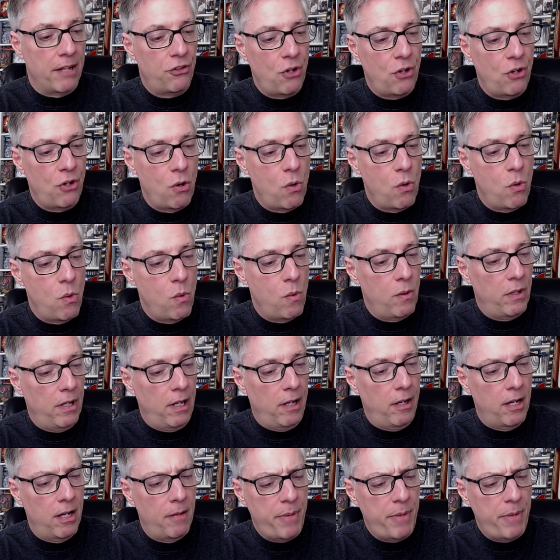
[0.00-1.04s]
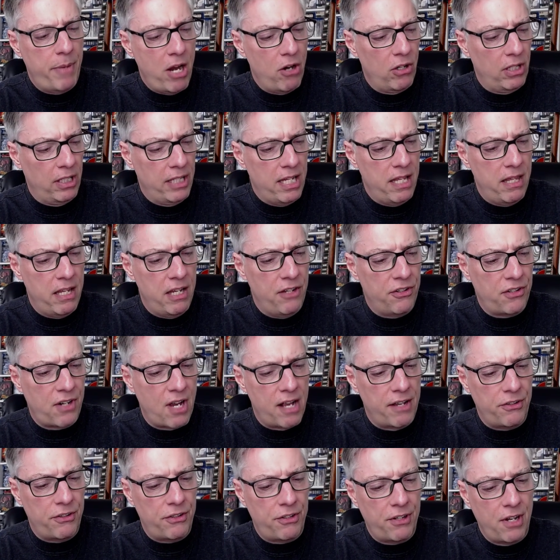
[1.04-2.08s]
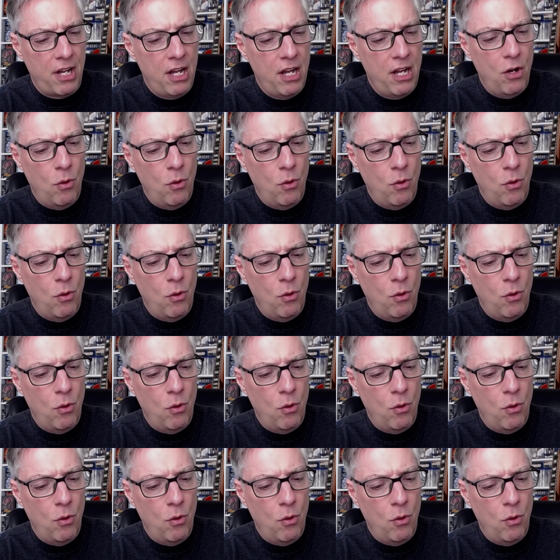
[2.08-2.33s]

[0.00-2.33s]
So uh, apparently, these guys,